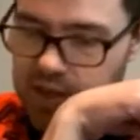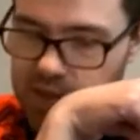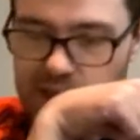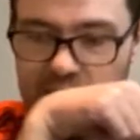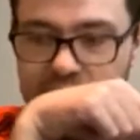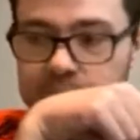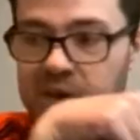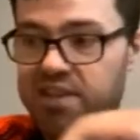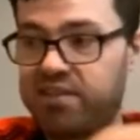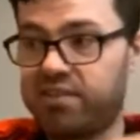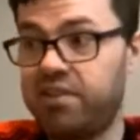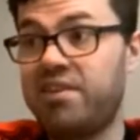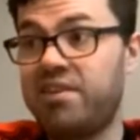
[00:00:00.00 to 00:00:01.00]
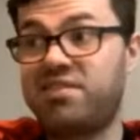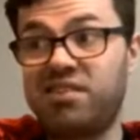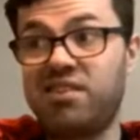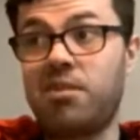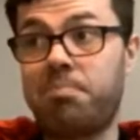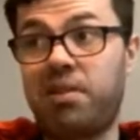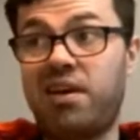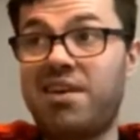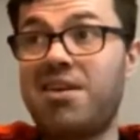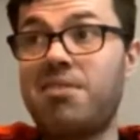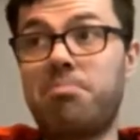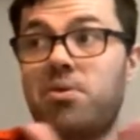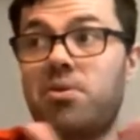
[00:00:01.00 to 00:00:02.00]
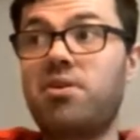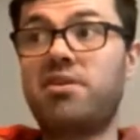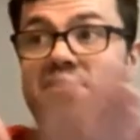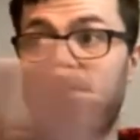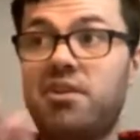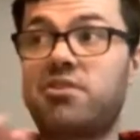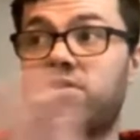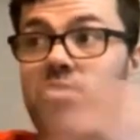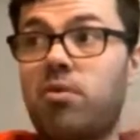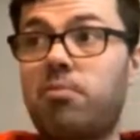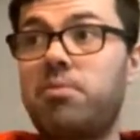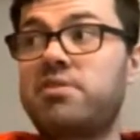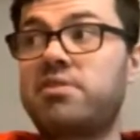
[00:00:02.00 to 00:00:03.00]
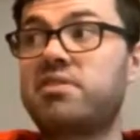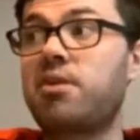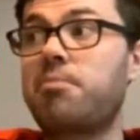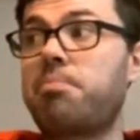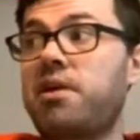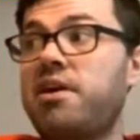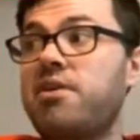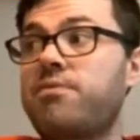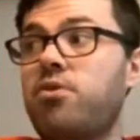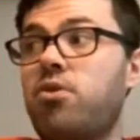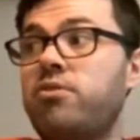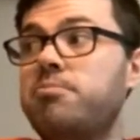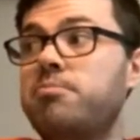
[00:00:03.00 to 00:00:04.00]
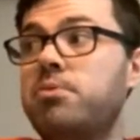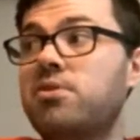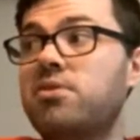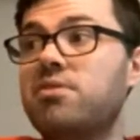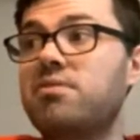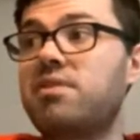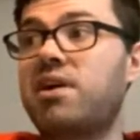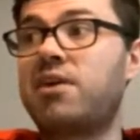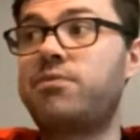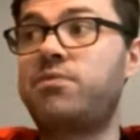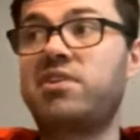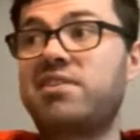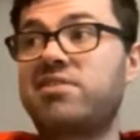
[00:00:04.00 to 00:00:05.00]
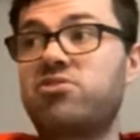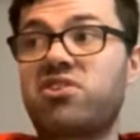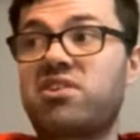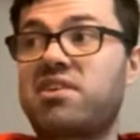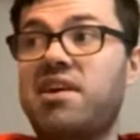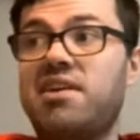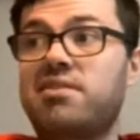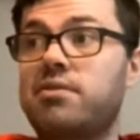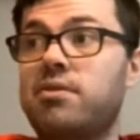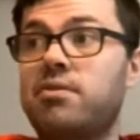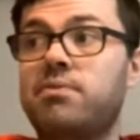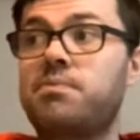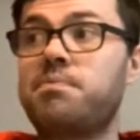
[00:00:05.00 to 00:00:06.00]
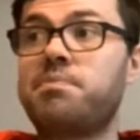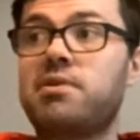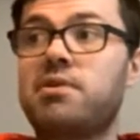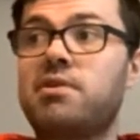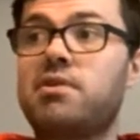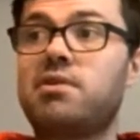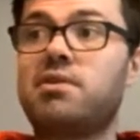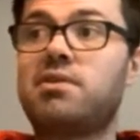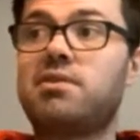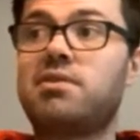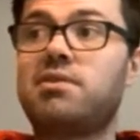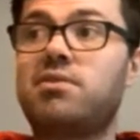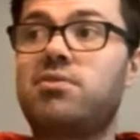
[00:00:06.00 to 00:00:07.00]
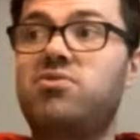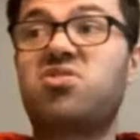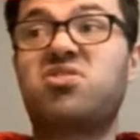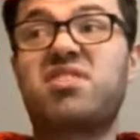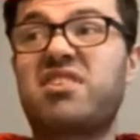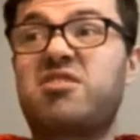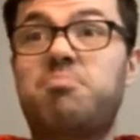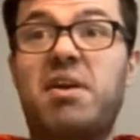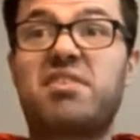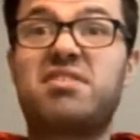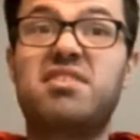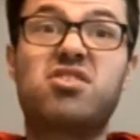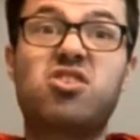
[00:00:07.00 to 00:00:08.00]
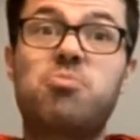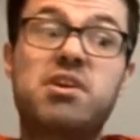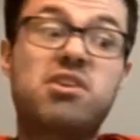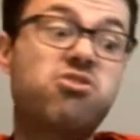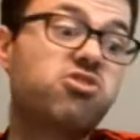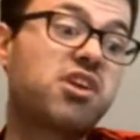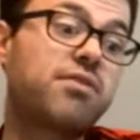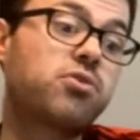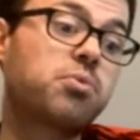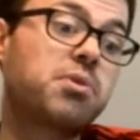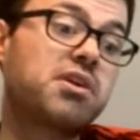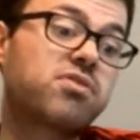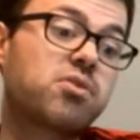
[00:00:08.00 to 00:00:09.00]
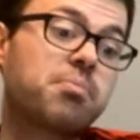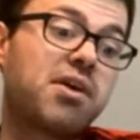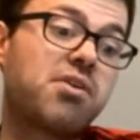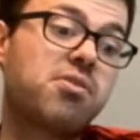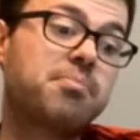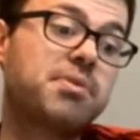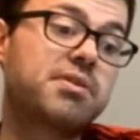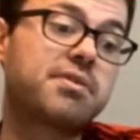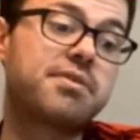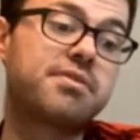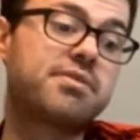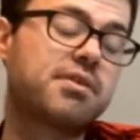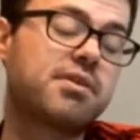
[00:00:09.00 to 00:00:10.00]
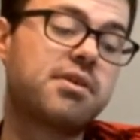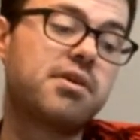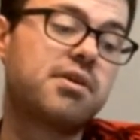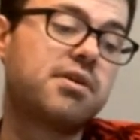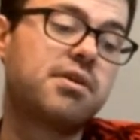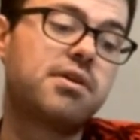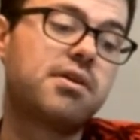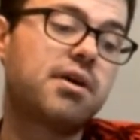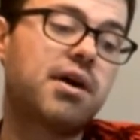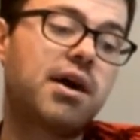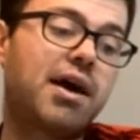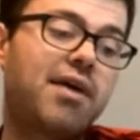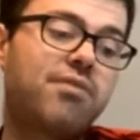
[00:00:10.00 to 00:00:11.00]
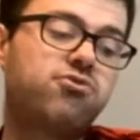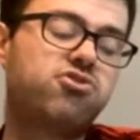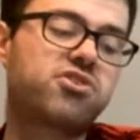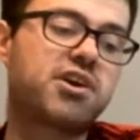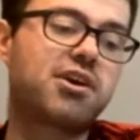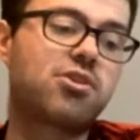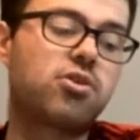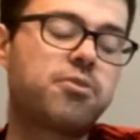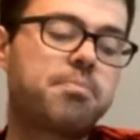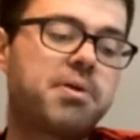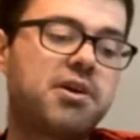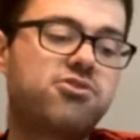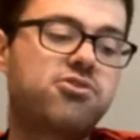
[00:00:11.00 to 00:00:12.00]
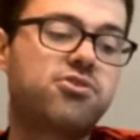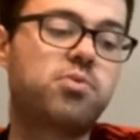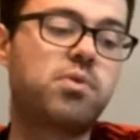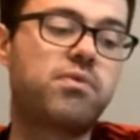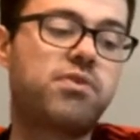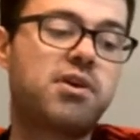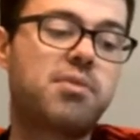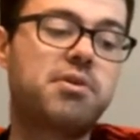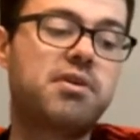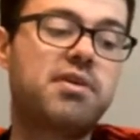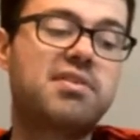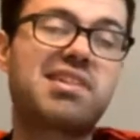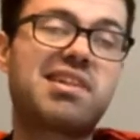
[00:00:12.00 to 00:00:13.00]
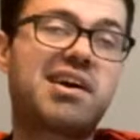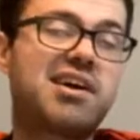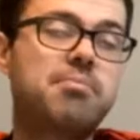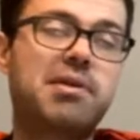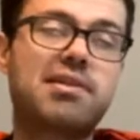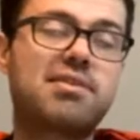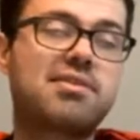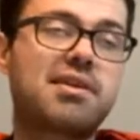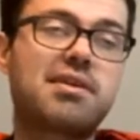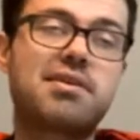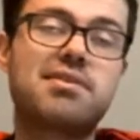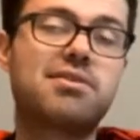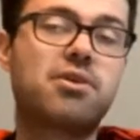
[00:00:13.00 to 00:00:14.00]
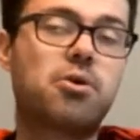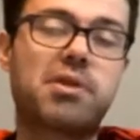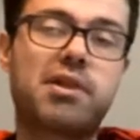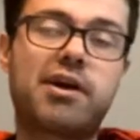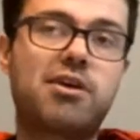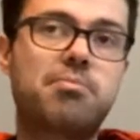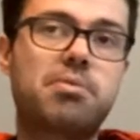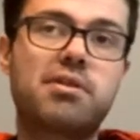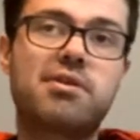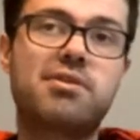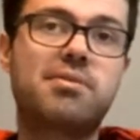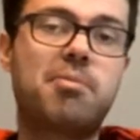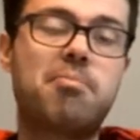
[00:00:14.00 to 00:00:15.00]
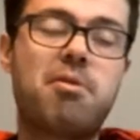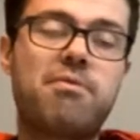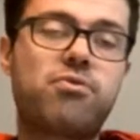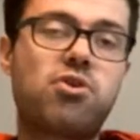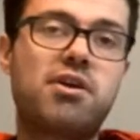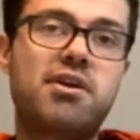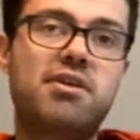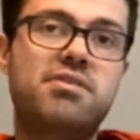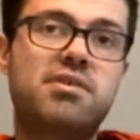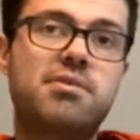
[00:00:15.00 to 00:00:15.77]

he's still a player, but he's still a player for us. But I think it's just a case of just expecting he's going to be injured every week from now on, because I've just kind of lost patience with him. He's a liability. He's not reliable, and I'm afraid